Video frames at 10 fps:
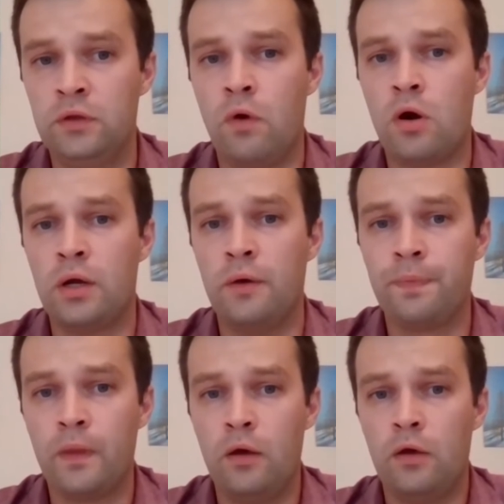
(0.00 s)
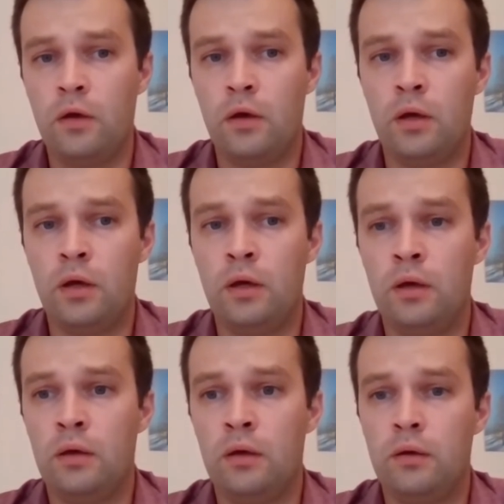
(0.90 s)
work.
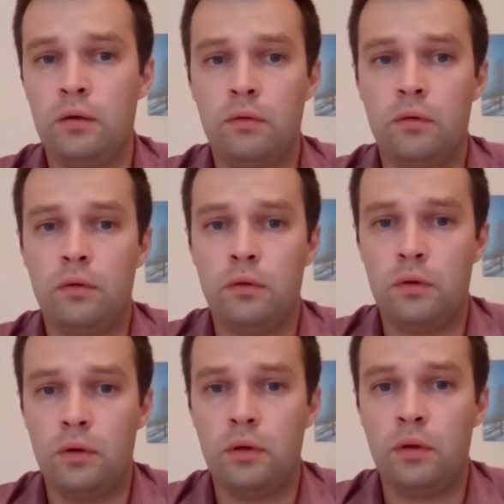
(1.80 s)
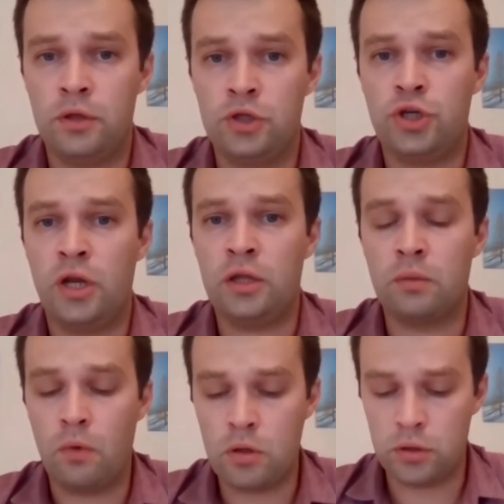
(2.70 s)
The genetic
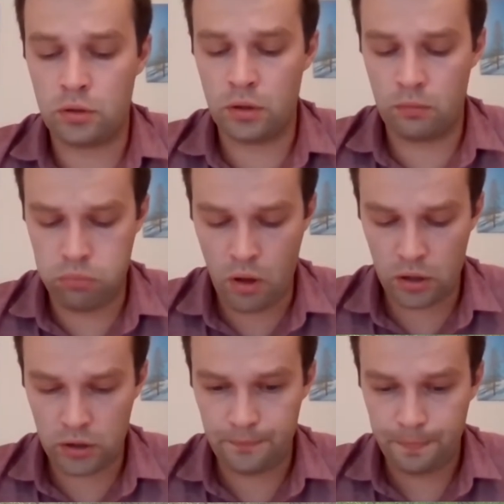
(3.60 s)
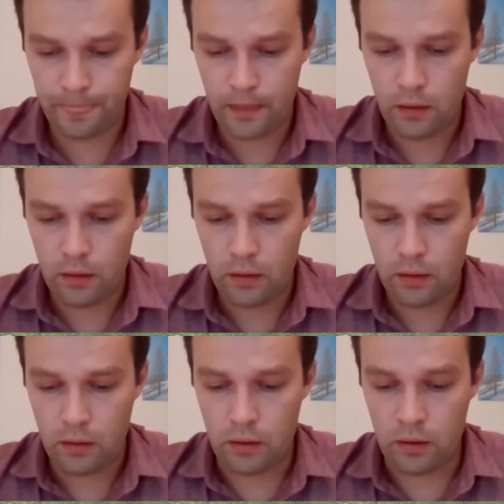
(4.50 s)
monitoring plot,
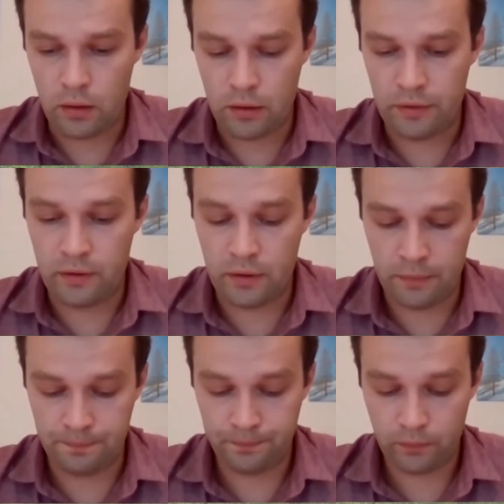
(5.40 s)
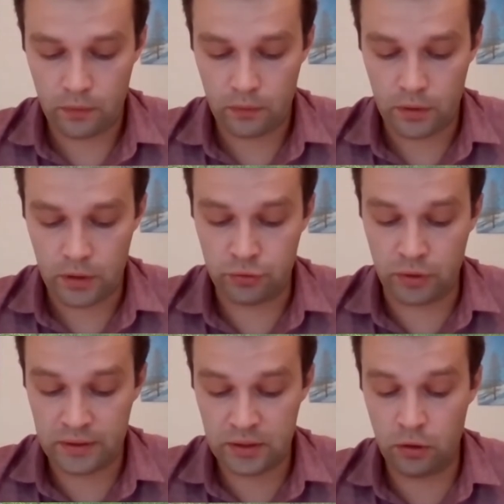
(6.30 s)
and as you
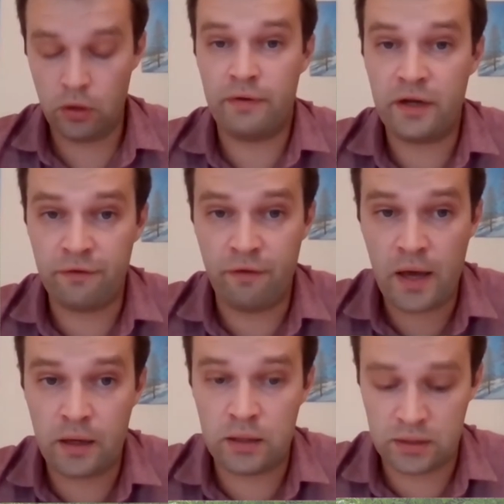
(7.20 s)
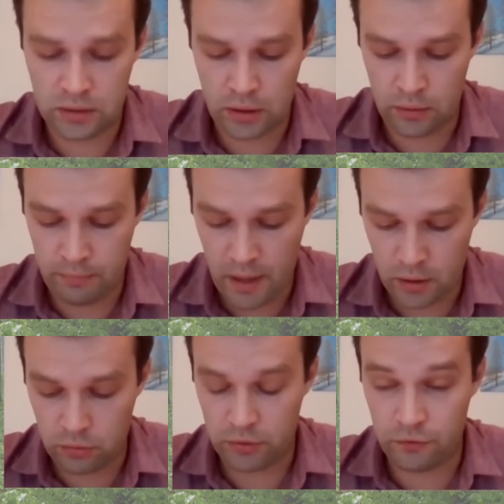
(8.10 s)
can see, all verifiers and
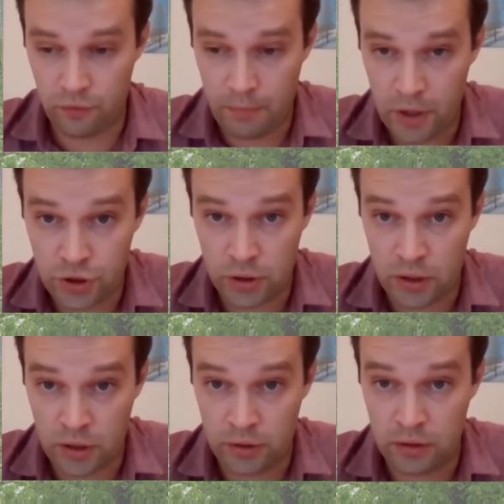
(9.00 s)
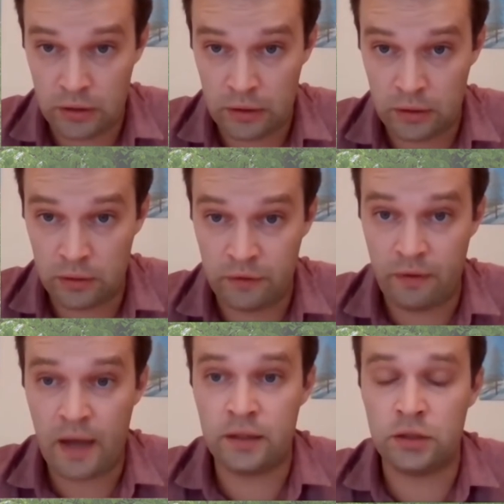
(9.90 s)
background information are
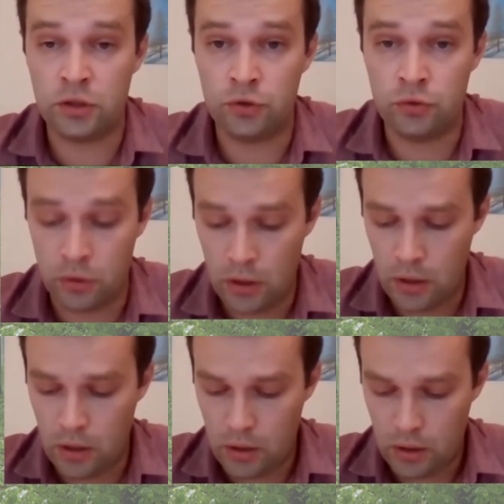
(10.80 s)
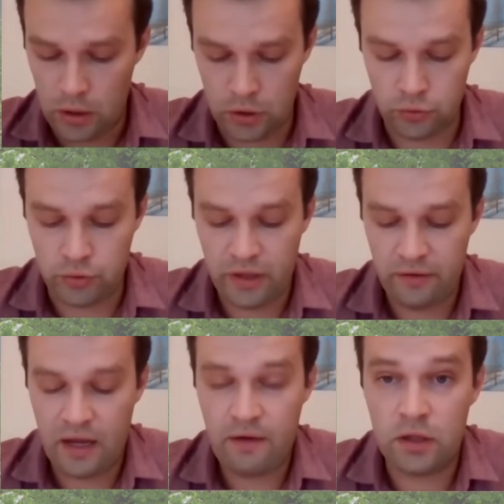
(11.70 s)
divided into 3
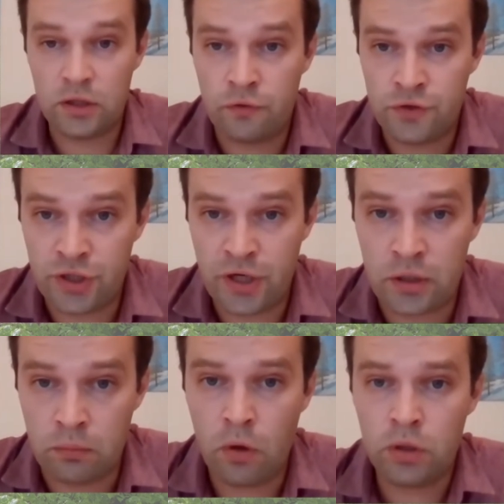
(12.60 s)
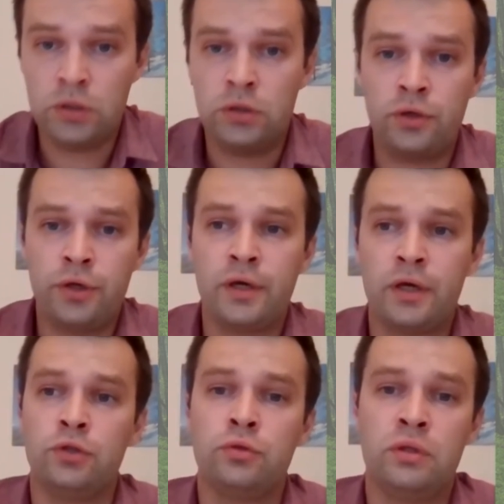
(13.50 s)
levels of genetic monitoring,
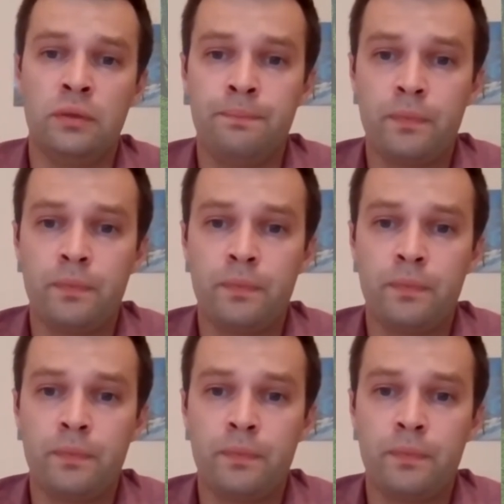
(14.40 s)
into the